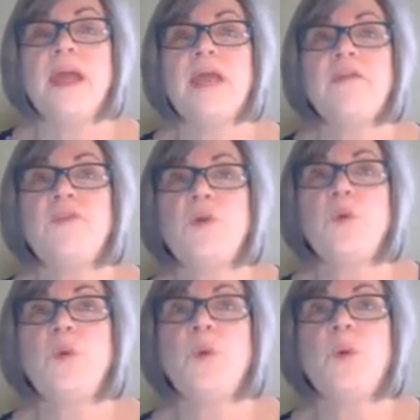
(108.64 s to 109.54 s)
if
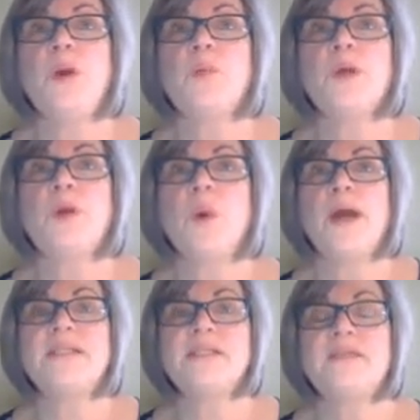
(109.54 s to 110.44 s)
you
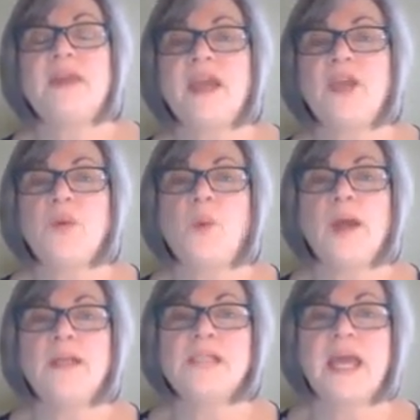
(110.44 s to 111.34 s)
request that you
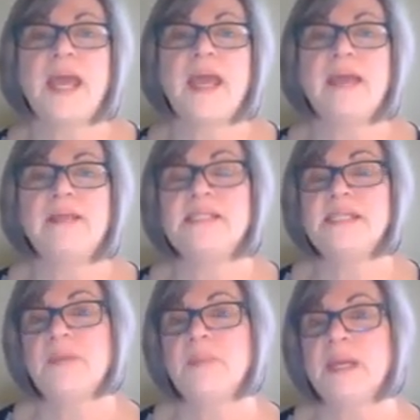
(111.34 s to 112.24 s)
want a
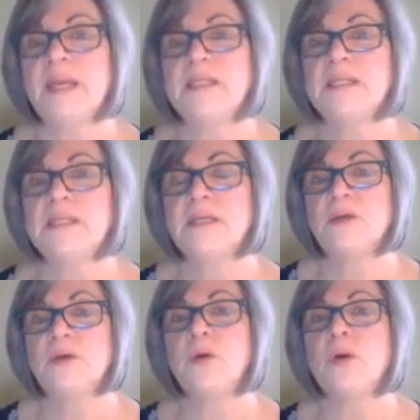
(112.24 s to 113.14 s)
10-minute
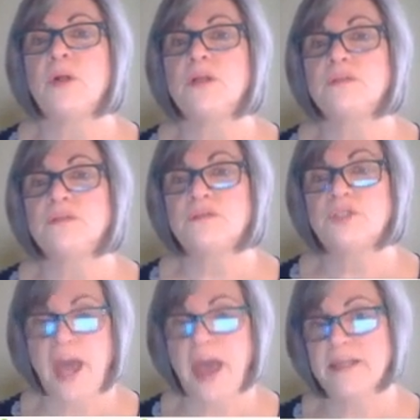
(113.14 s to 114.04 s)
Google
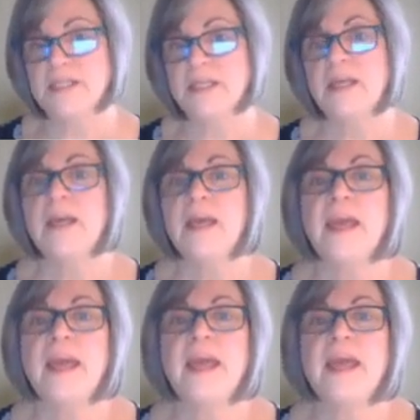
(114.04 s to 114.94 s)
chat.
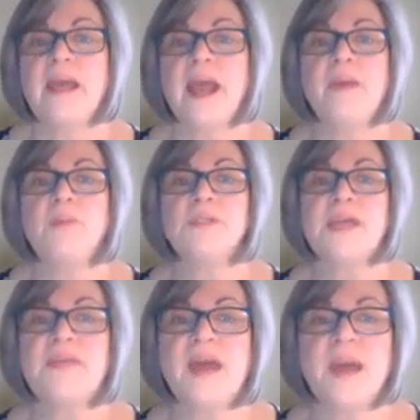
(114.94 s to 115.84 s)
And I will
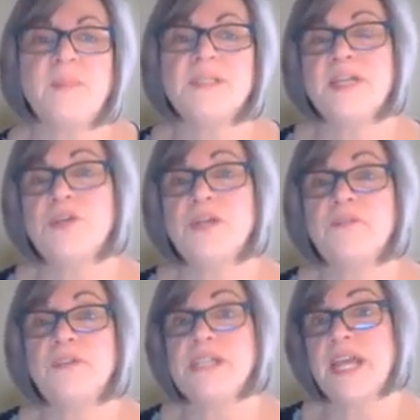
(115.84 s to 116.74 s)
set that up, send you an
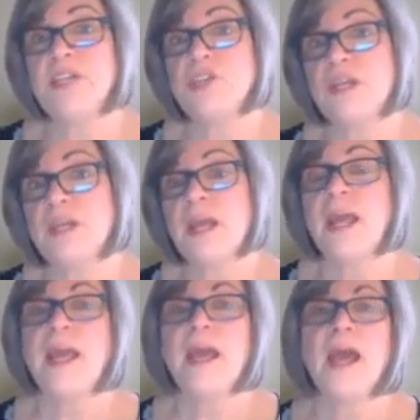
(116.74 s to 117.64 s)
invitation
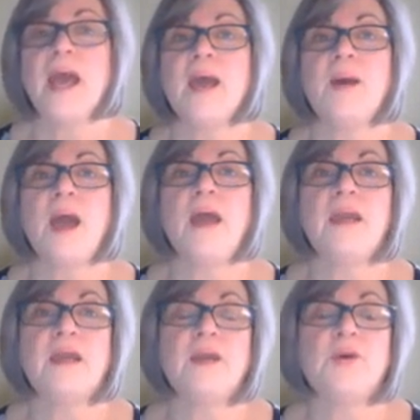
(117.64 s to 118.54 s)
on
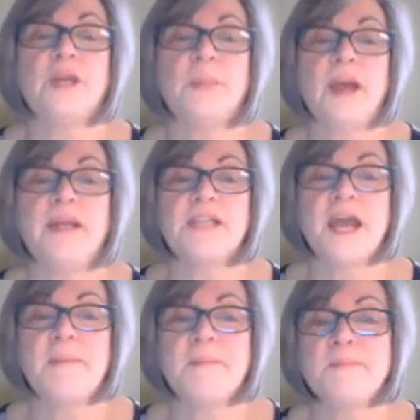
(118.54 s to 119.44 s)
an agreed upon
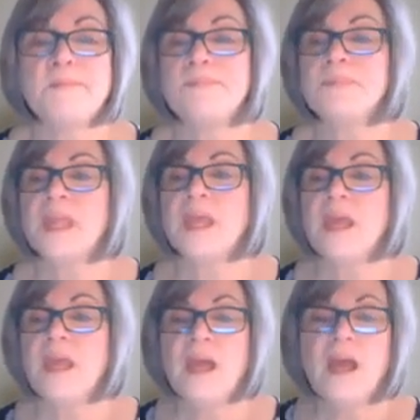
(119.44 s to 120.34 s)
time.
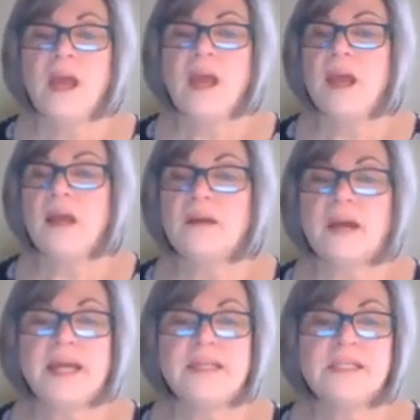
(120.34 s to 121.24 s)
All
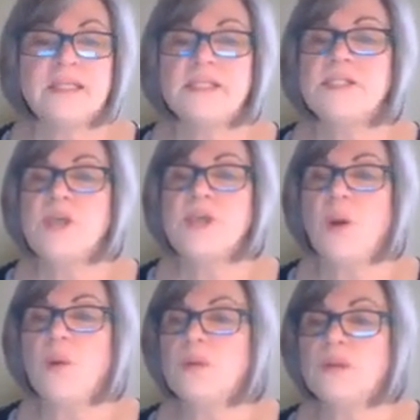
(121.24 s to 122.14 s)
right,
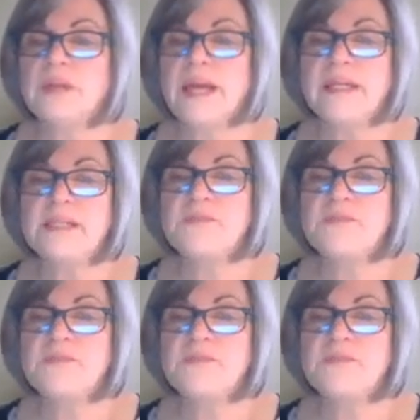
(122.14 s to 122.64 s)
so let's